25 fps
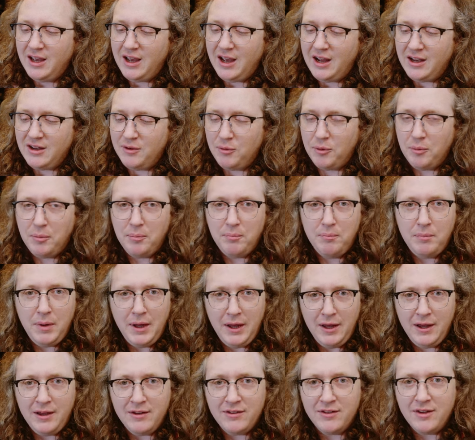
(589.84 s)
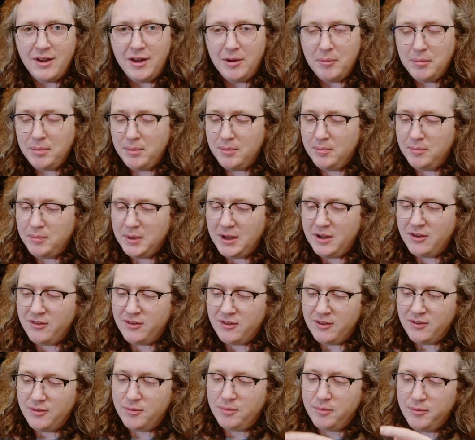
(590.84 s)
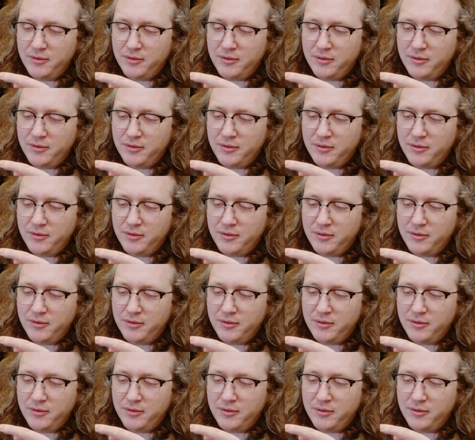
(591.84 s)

and it will pick it up because it's